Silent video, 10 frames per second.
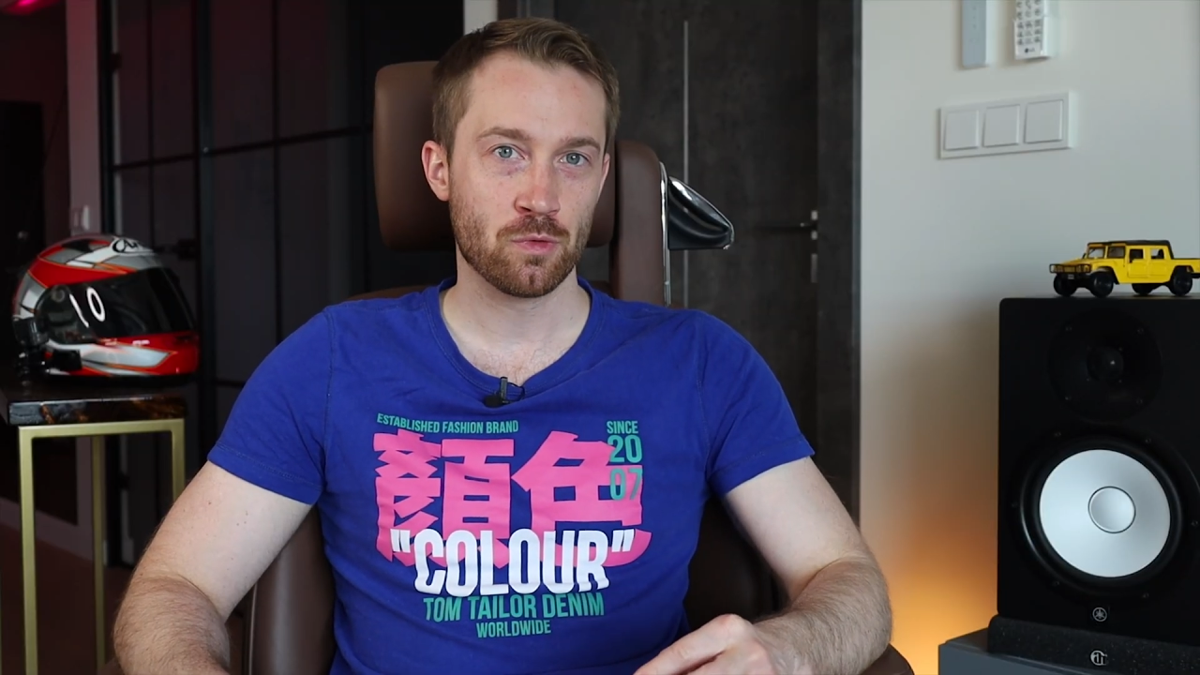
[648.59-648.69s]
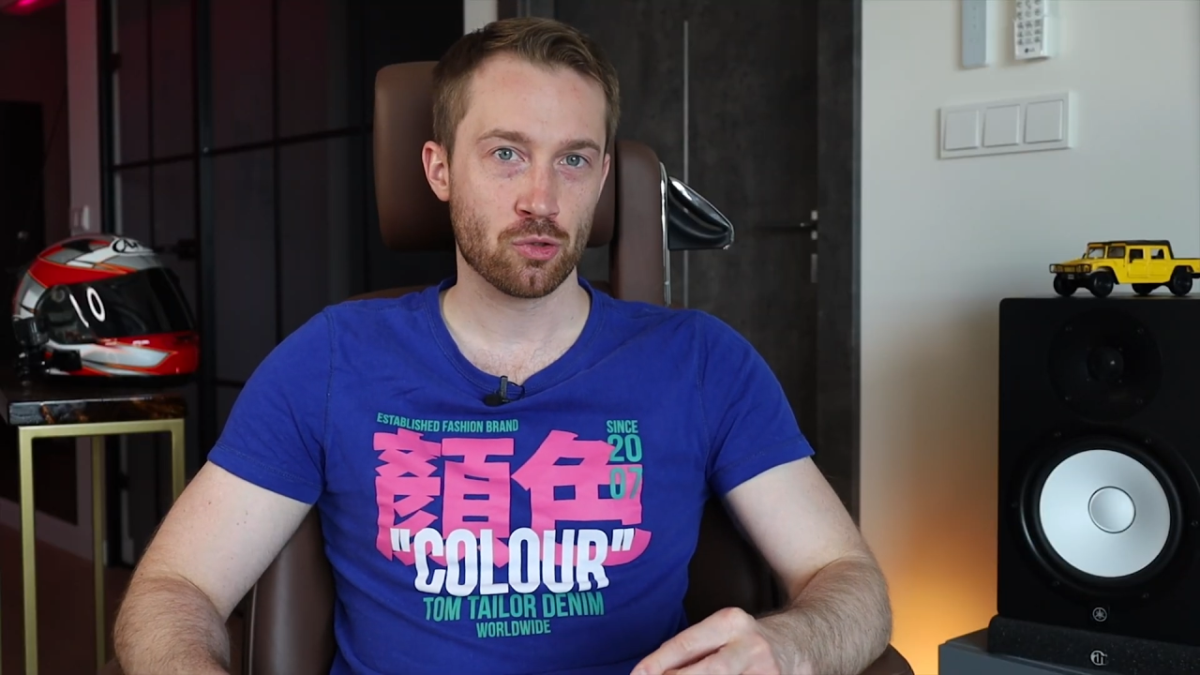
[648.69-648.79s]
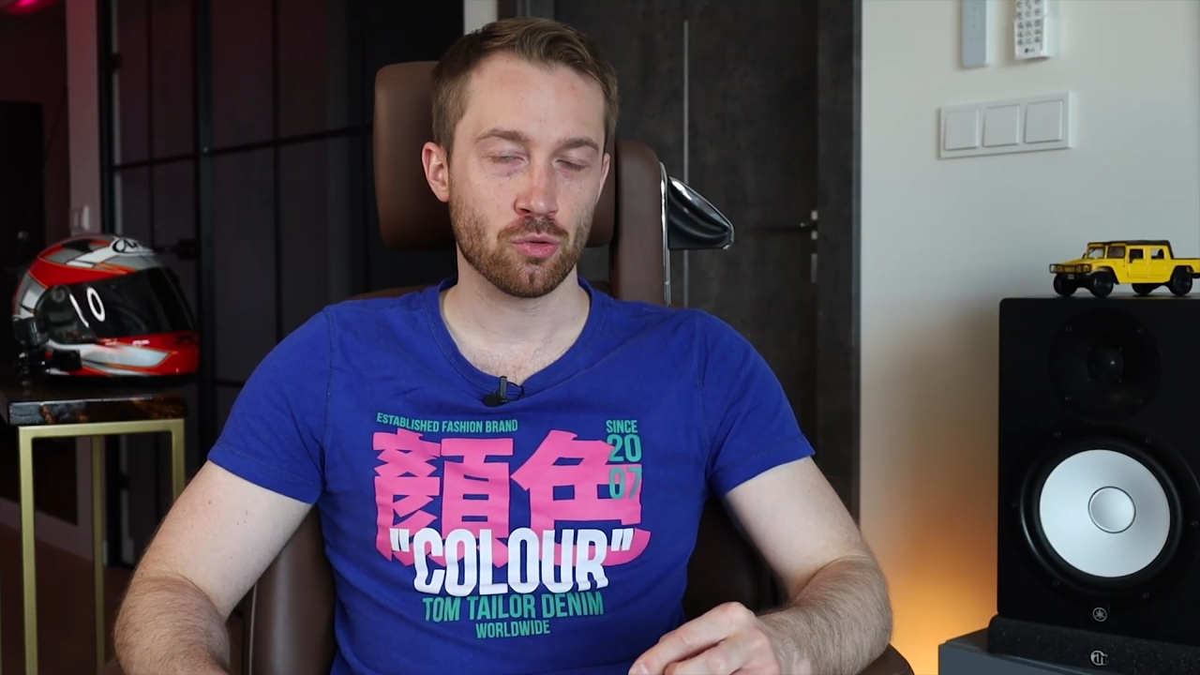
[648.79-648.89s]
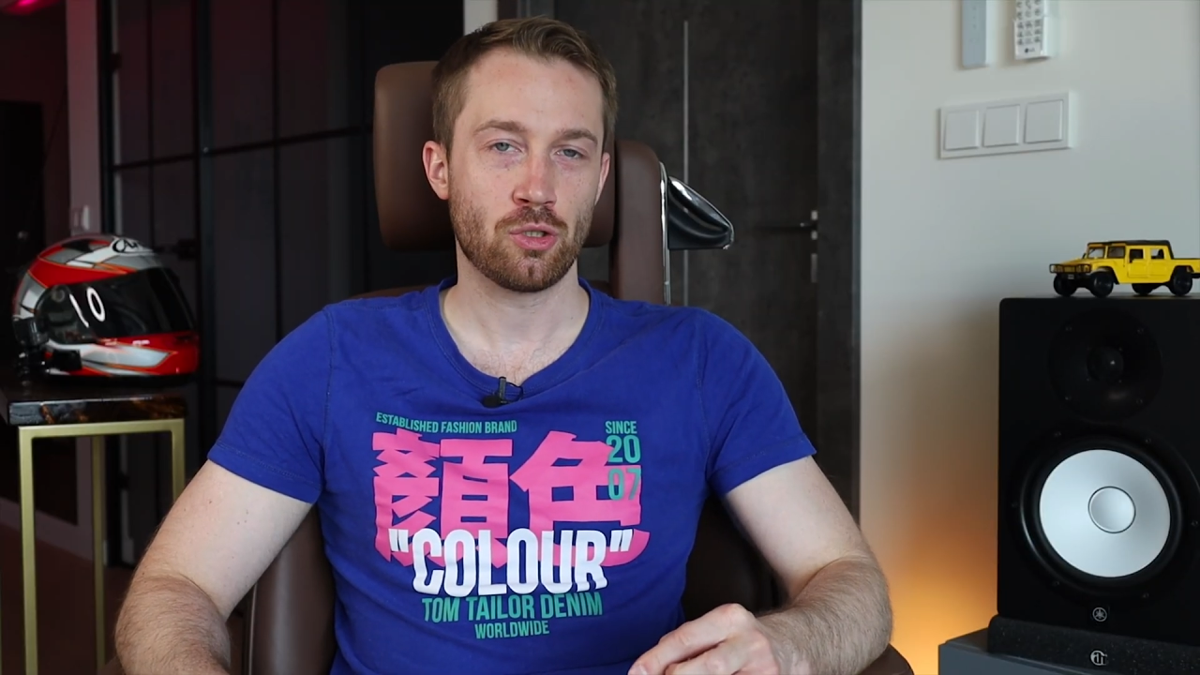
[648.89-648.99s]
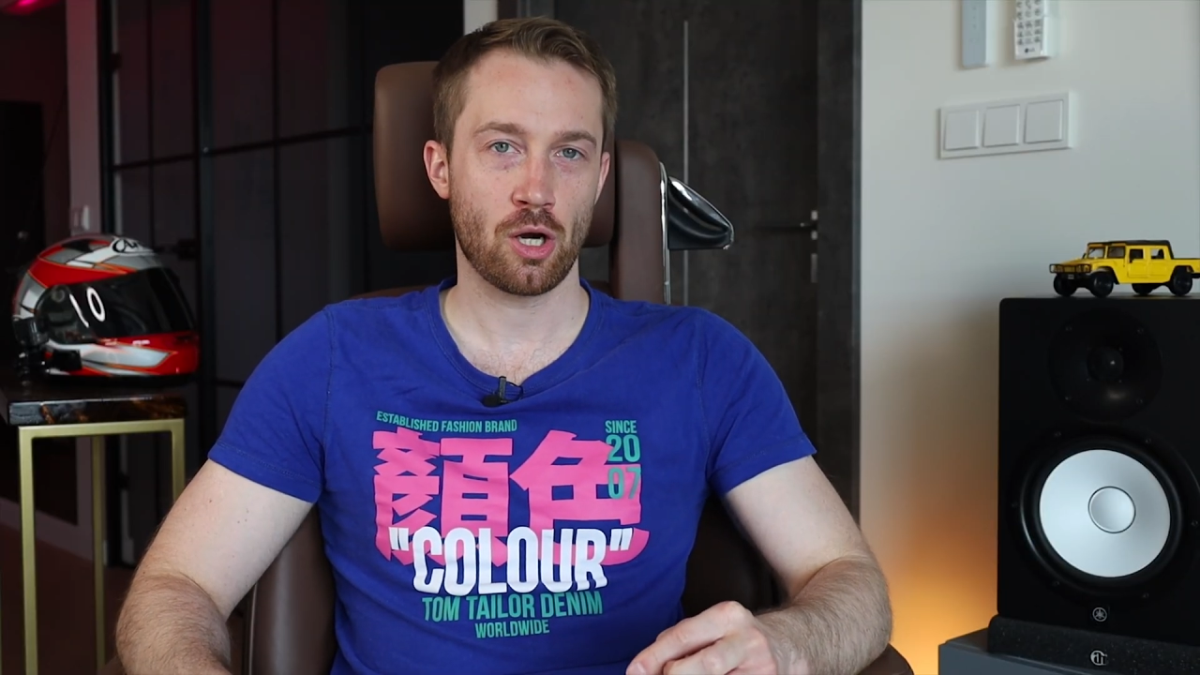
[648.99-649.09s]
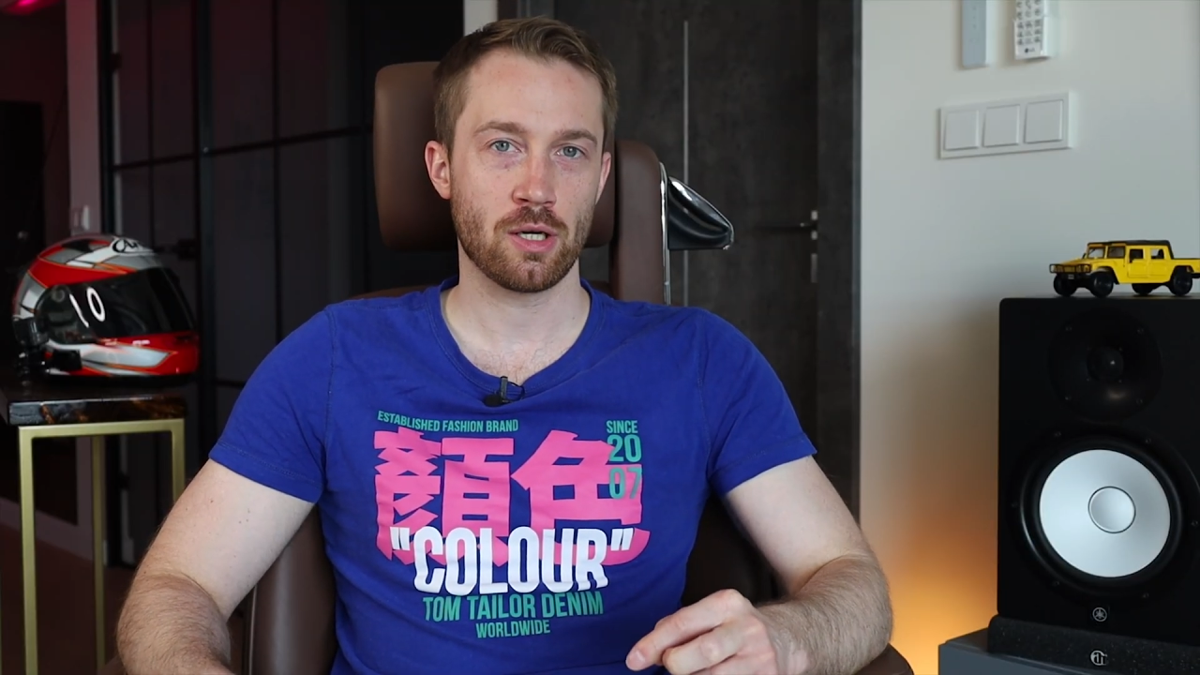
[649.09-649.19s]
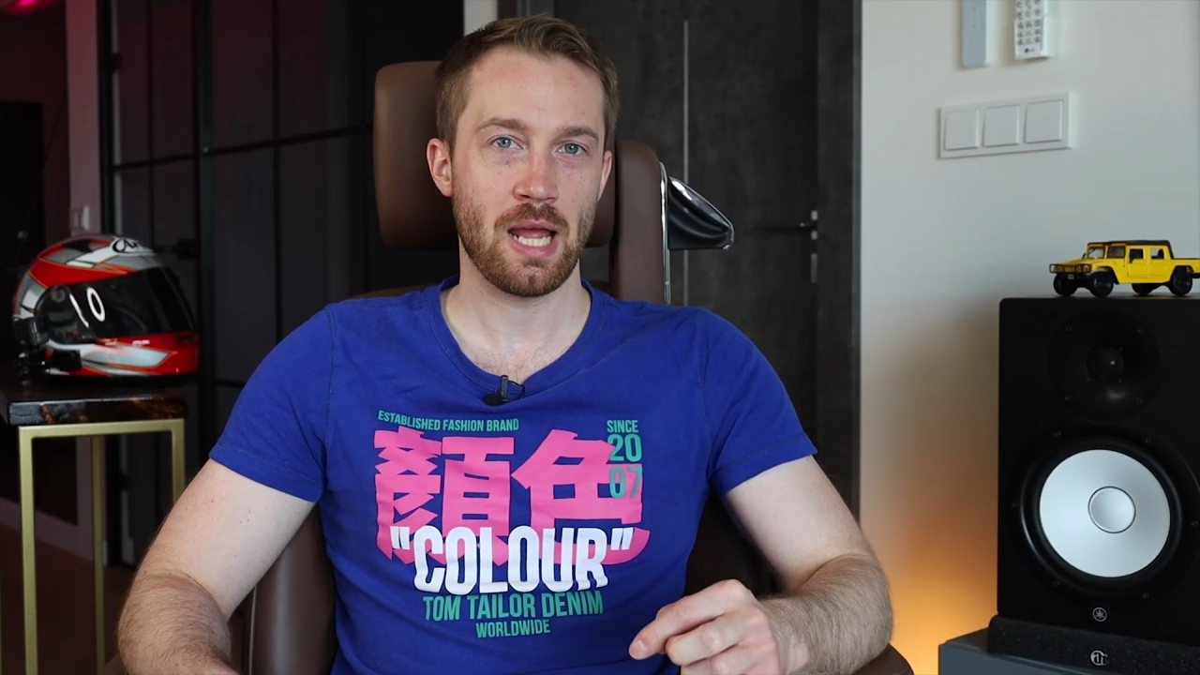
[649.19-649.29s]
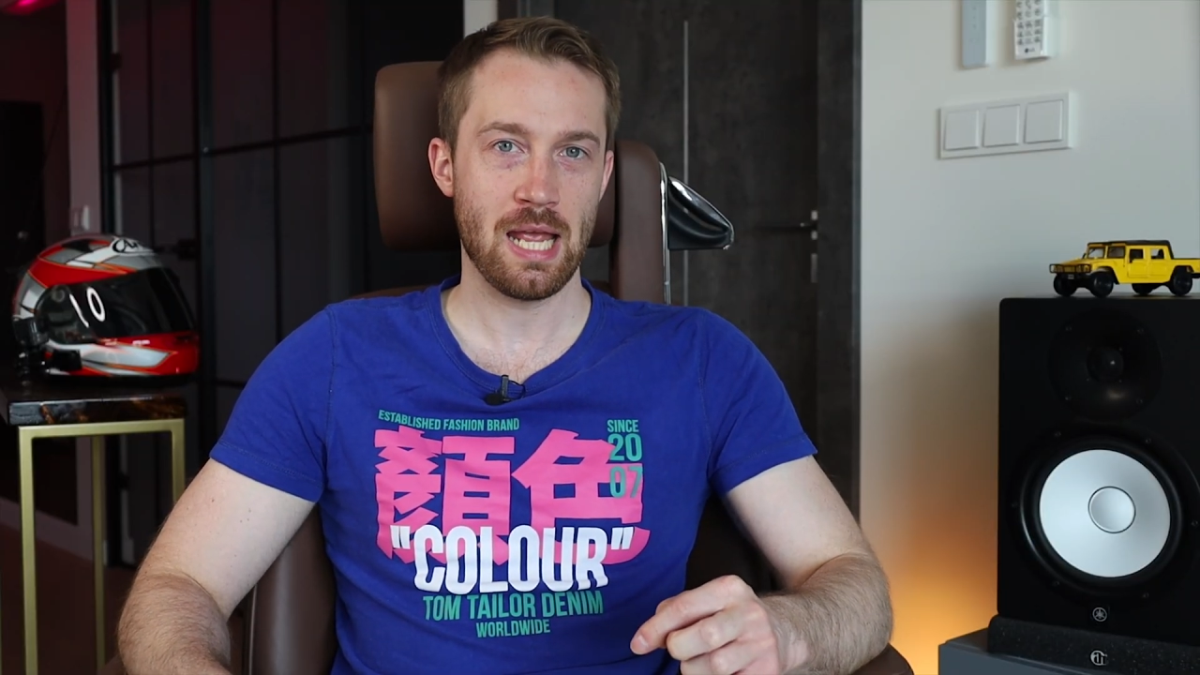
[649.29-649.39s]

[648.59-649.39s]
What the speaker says: to turn